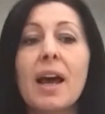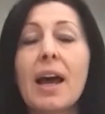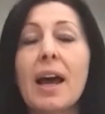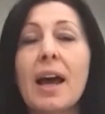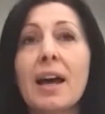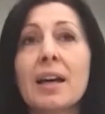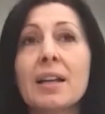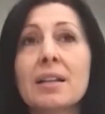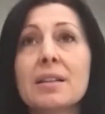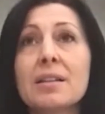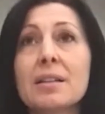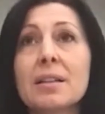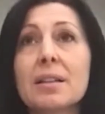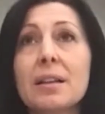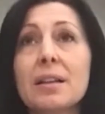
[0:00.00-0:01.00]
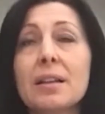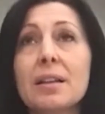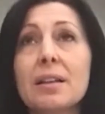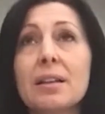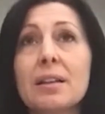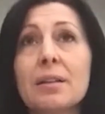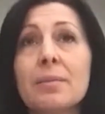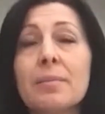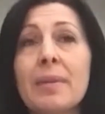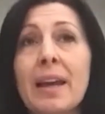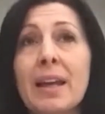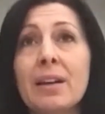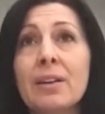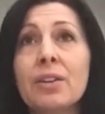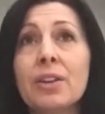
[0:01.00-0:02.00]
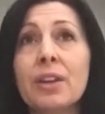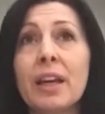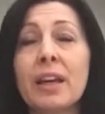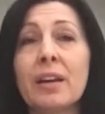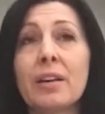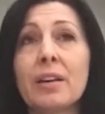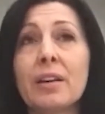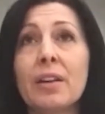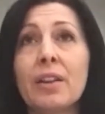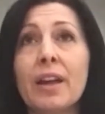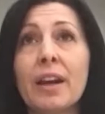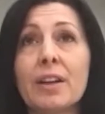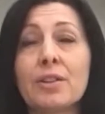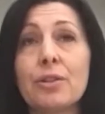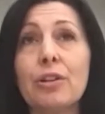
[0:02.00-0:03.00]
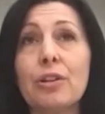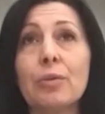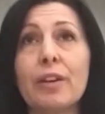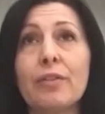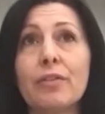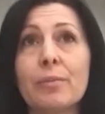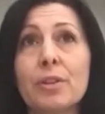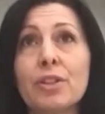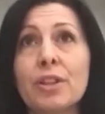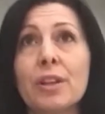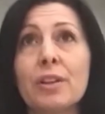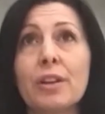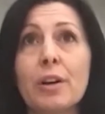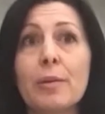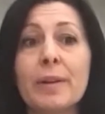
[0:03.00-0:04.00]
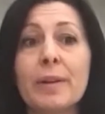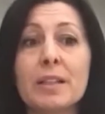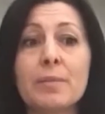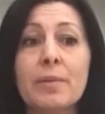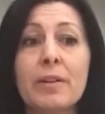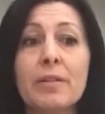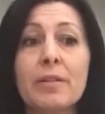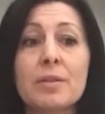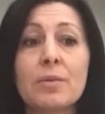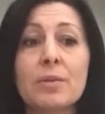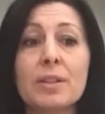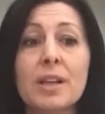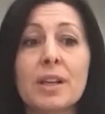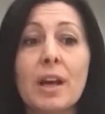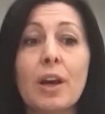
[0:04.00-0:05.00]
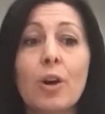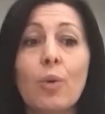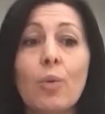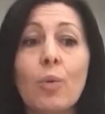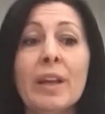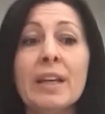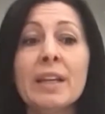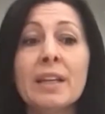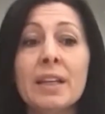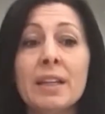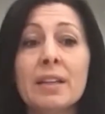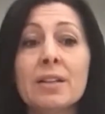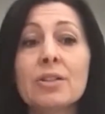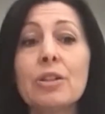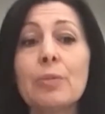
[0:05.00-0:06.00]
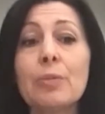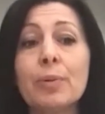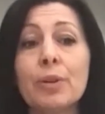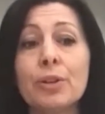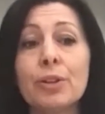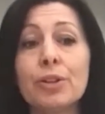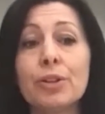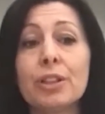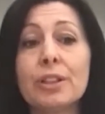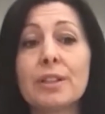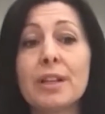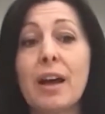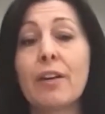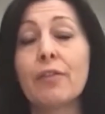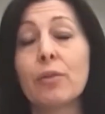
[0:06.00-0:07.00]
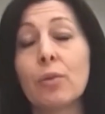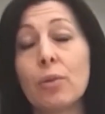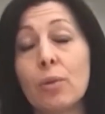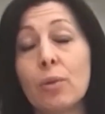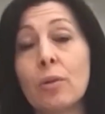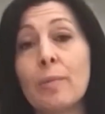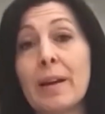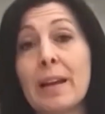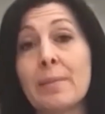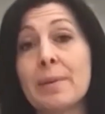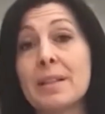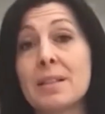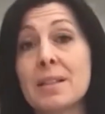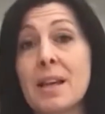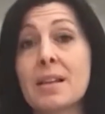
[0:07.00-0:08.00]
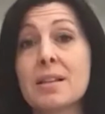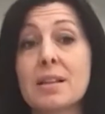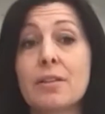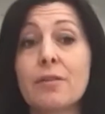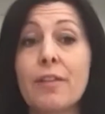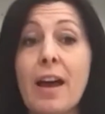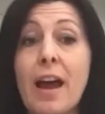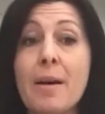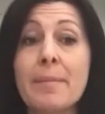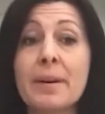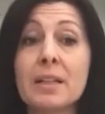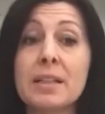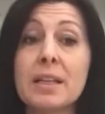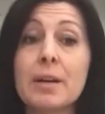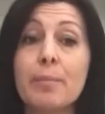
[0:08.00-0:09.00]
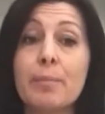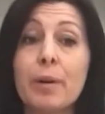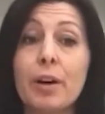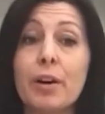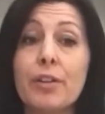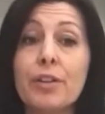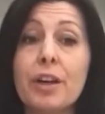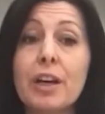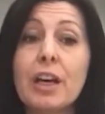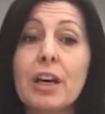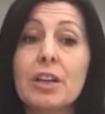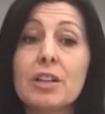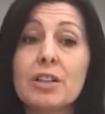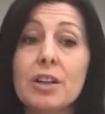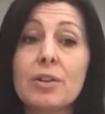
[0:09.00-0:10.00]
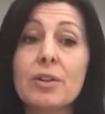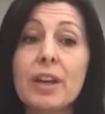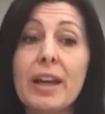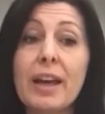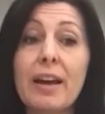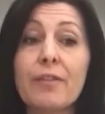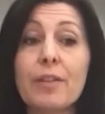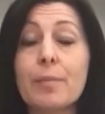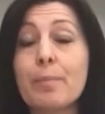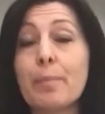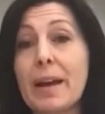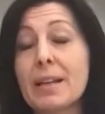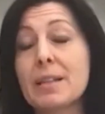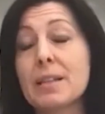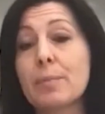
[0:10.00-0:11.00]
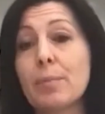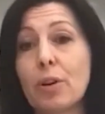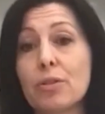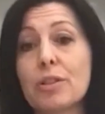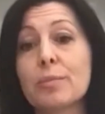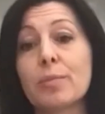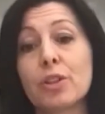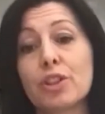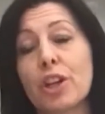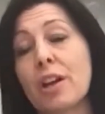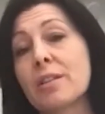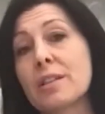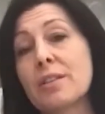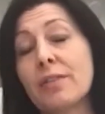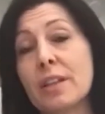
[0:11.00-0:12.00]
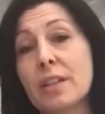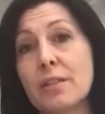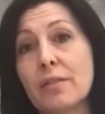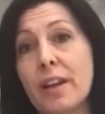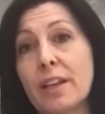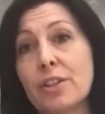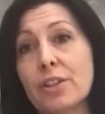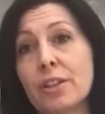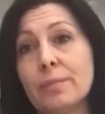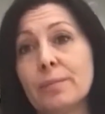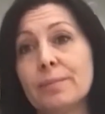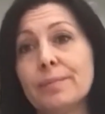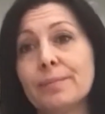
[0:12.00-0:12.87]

And the main thing that I took away from the gene therapy experience was we needed to push to have all babies tested for MLD at birth so they have the best possible chance of intervention.